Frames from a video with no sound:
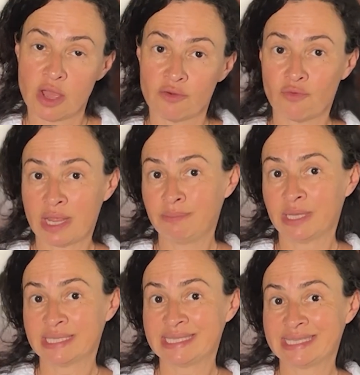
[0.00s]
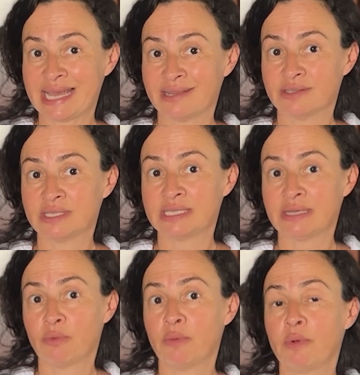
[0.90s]
red blood
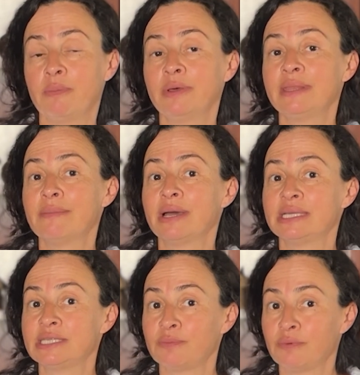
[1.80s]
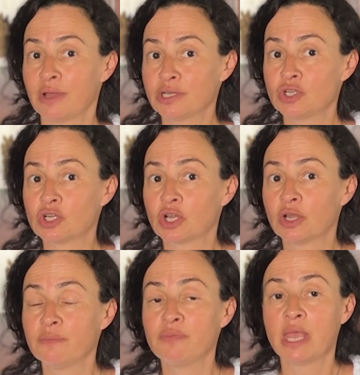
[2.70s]
cells, when we put them under
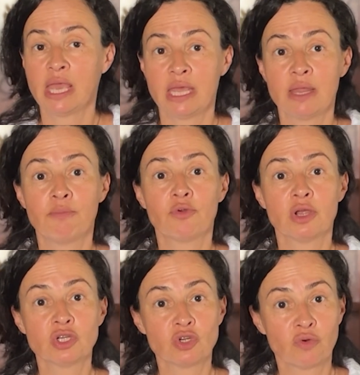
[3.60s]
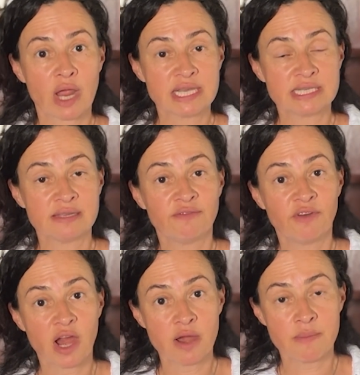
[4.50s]
pressure in a pressurized
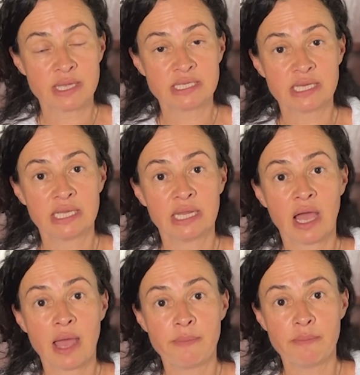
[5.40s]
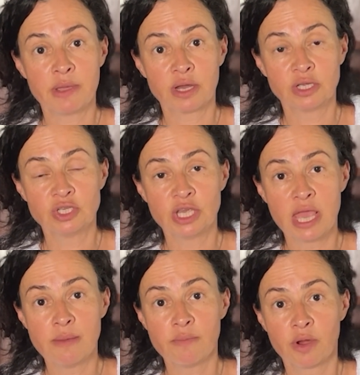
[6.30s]
environment in a hyperbaric
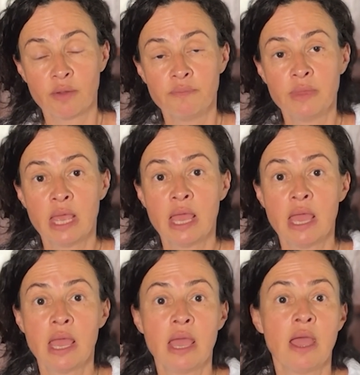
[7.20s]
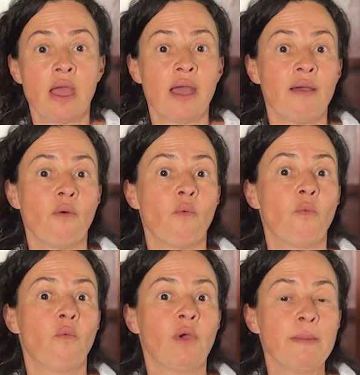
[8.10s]
chamber,
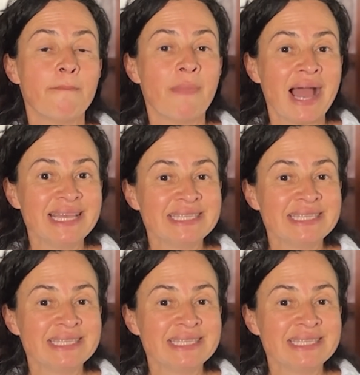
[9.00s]
we might